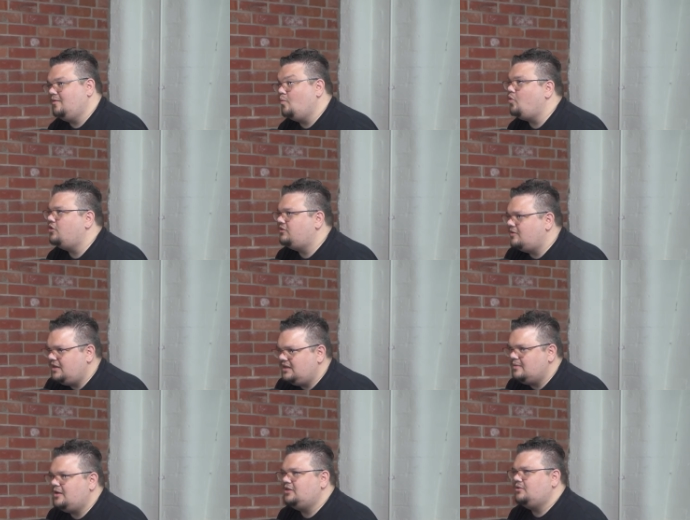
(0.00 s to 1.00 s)
want to meet in
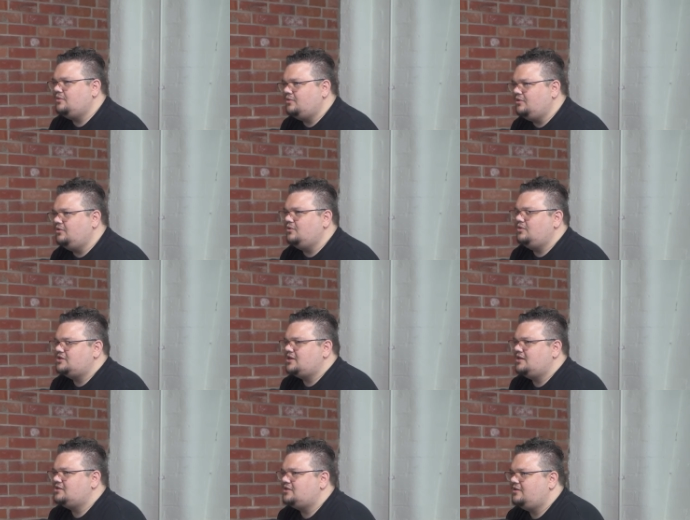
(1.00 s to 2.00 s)
the middle and do this kind of stuff.